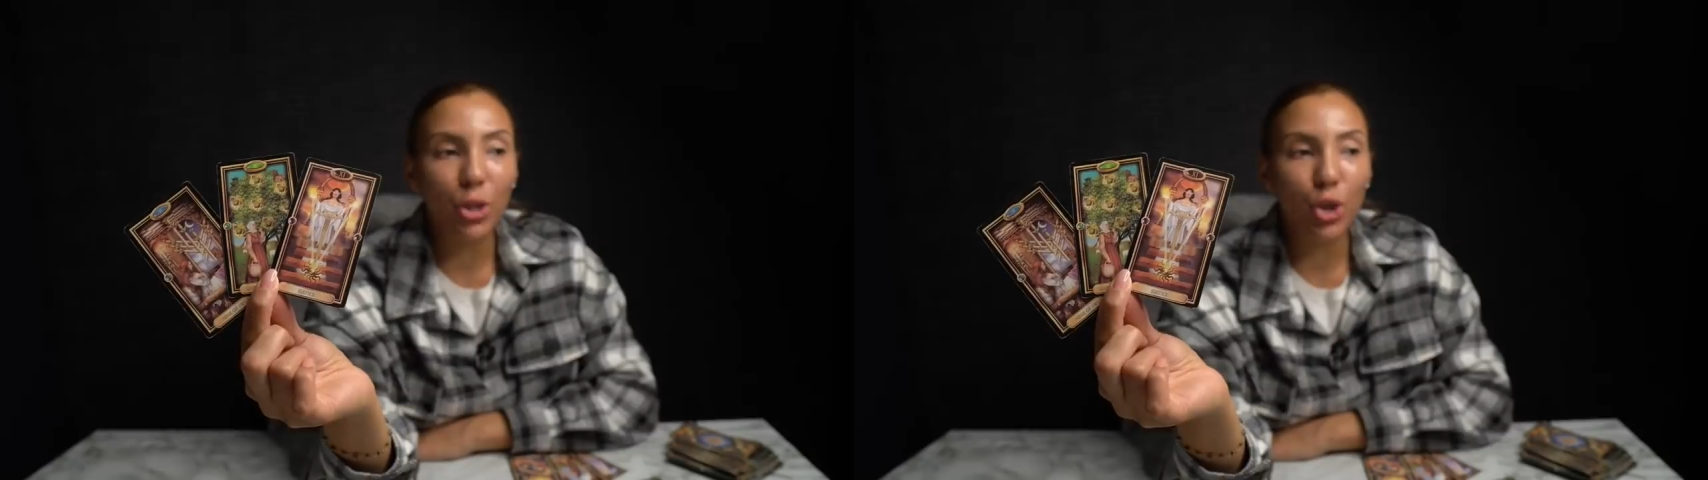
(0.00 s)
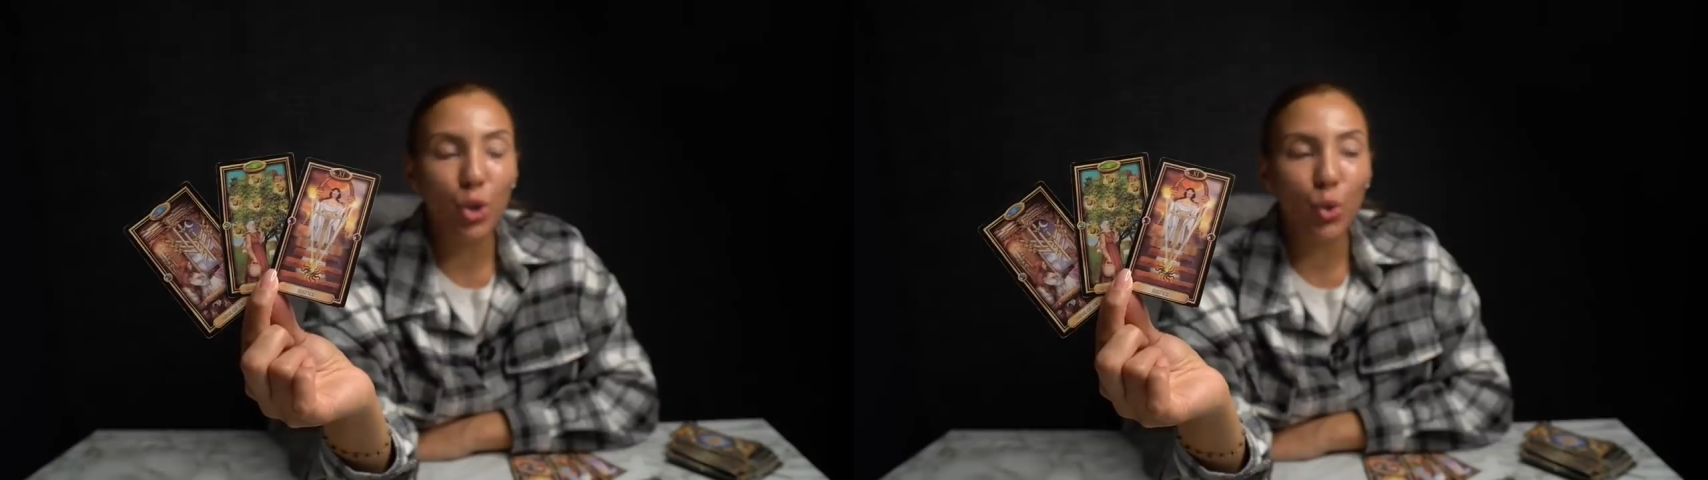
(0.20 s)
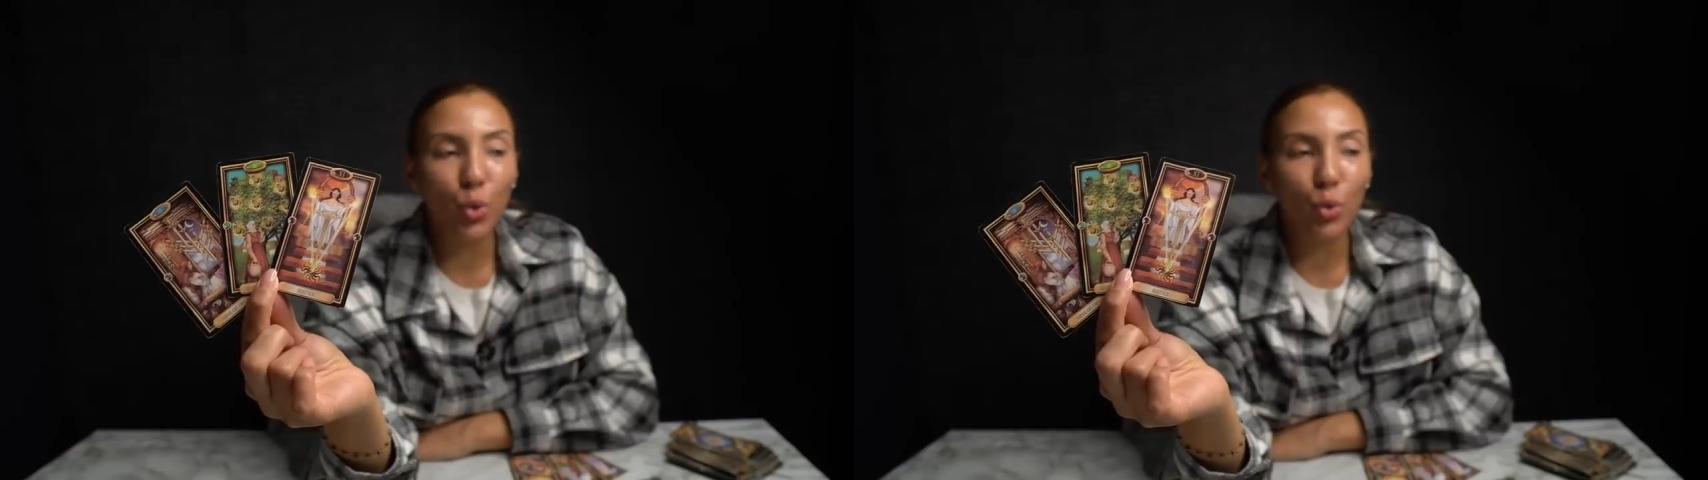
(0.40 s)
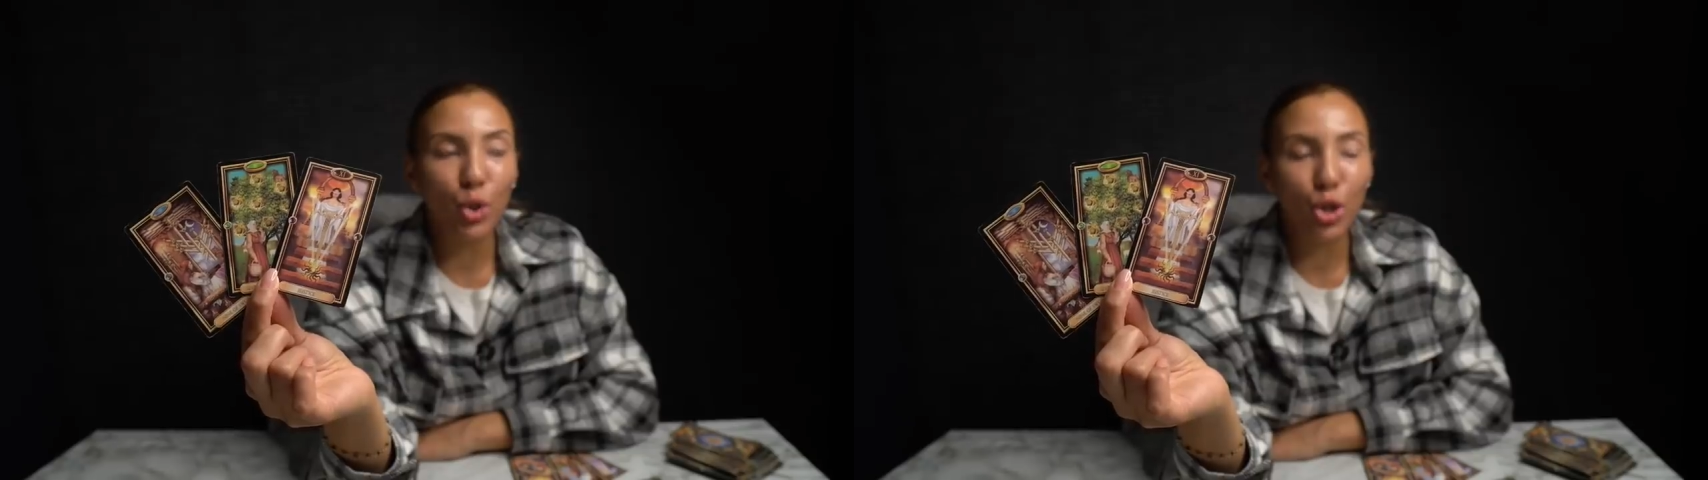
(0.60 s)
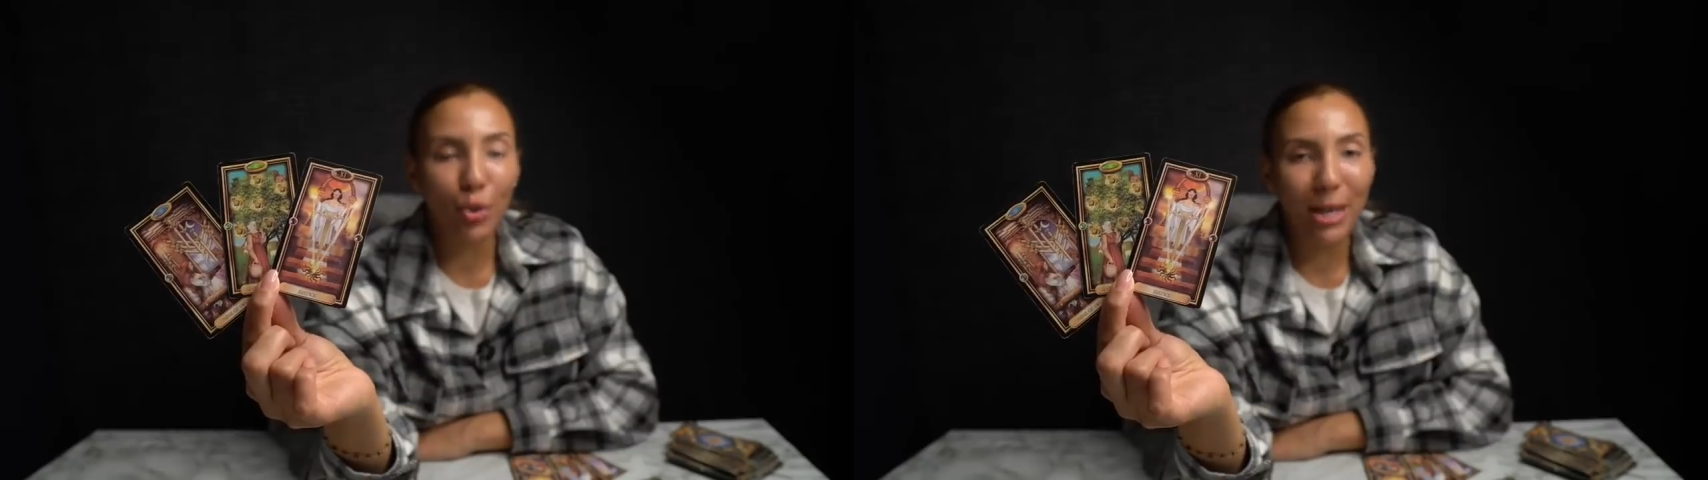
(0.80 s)
to
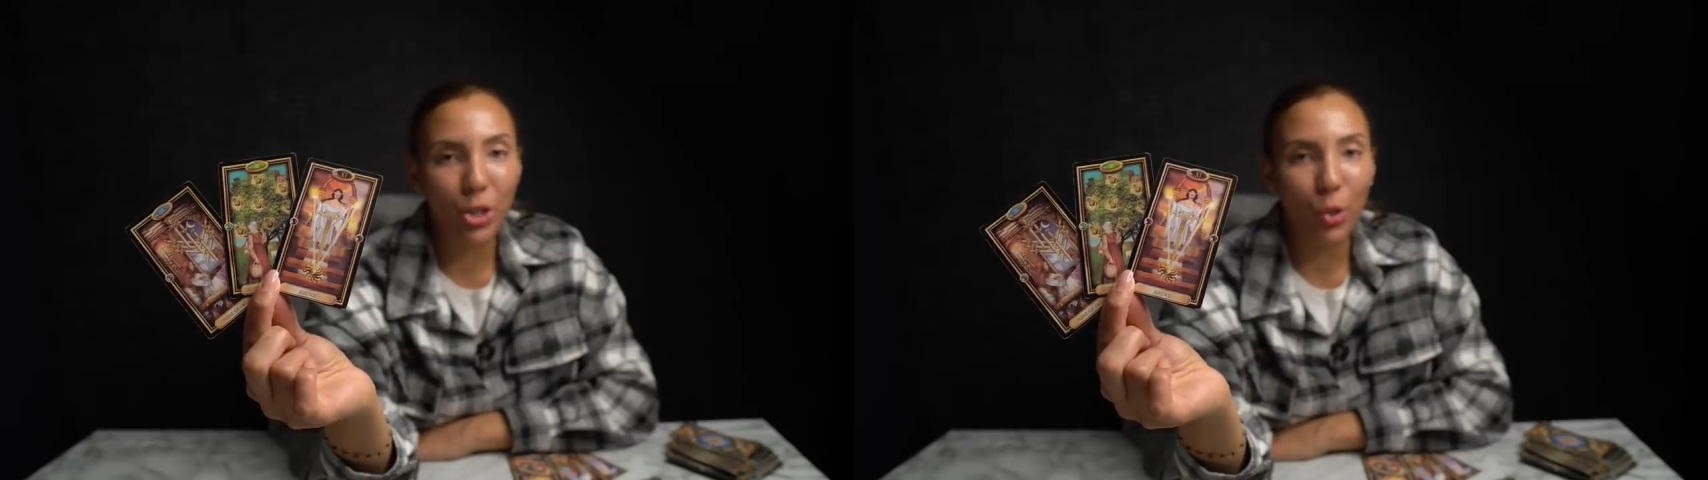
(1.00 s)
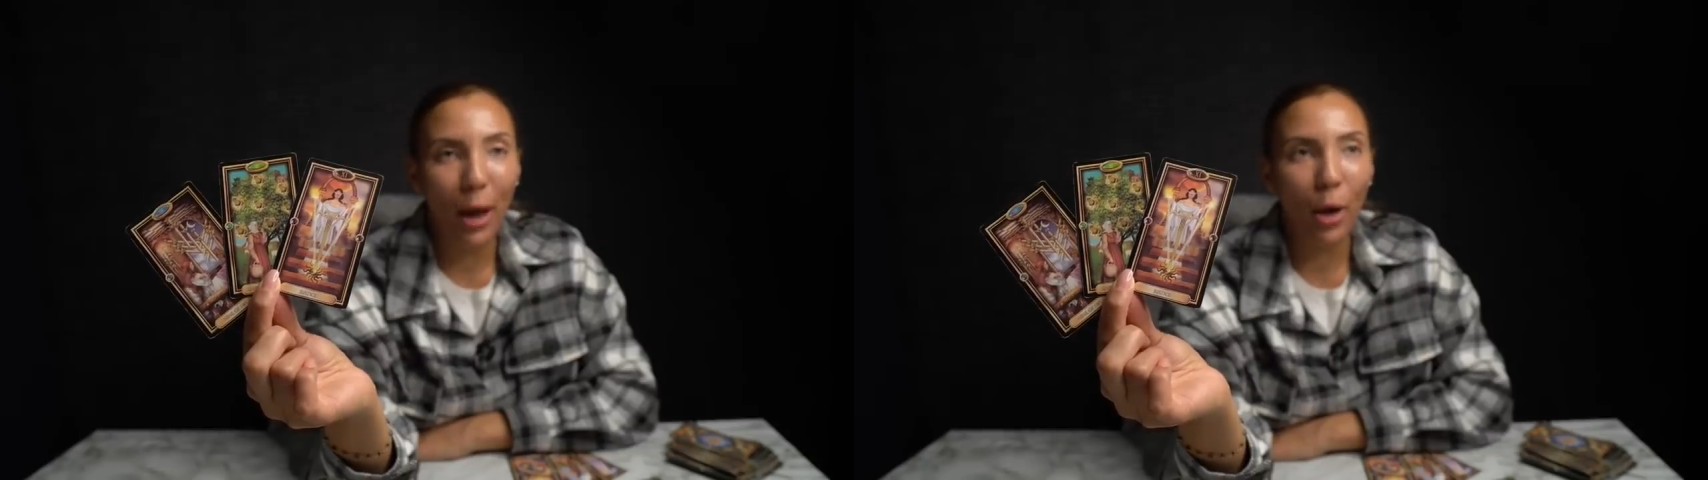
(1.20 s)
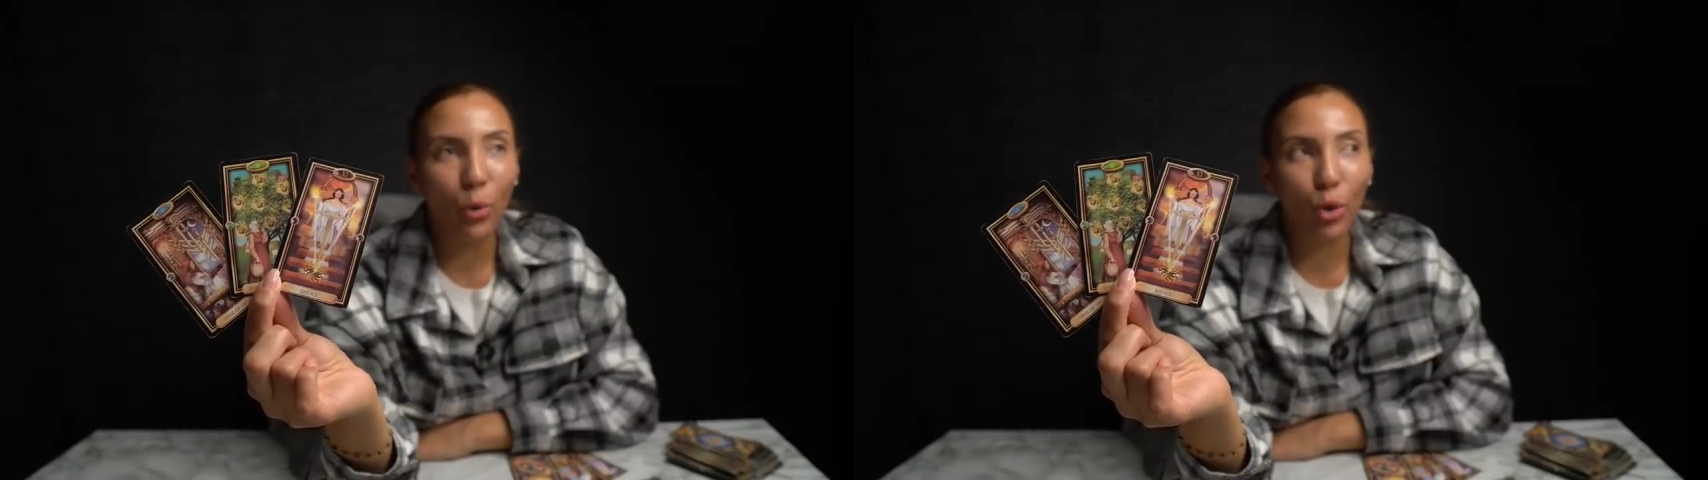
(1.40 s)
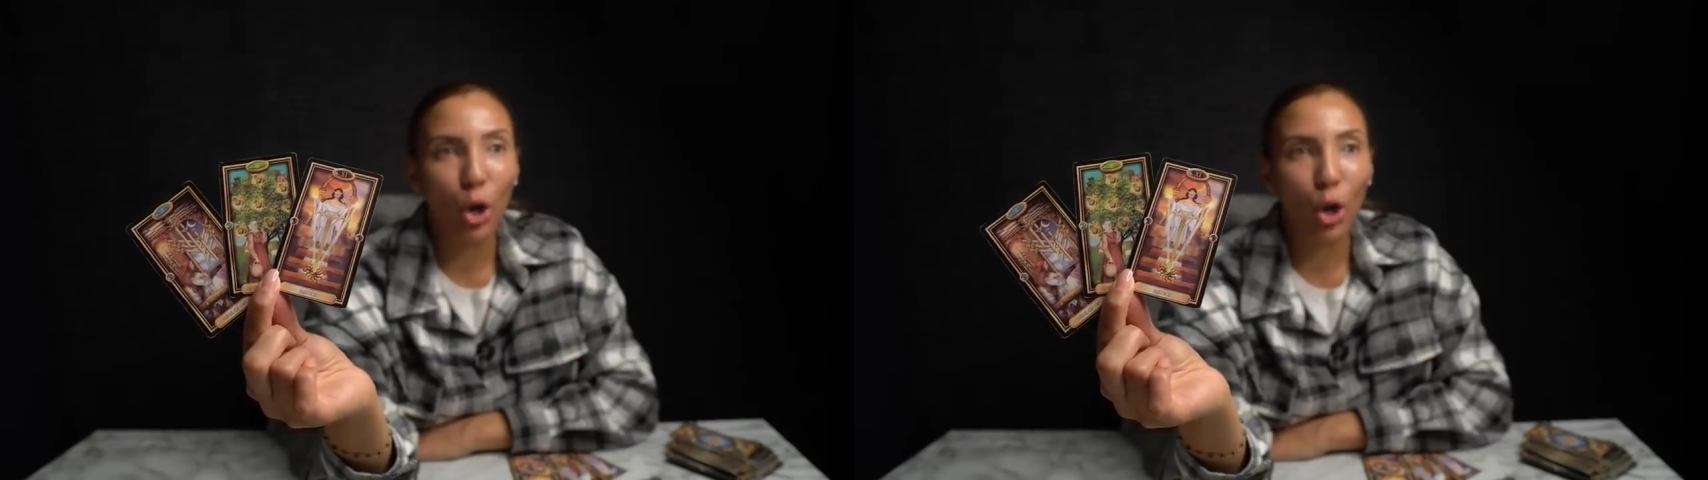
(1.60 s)
stress you out or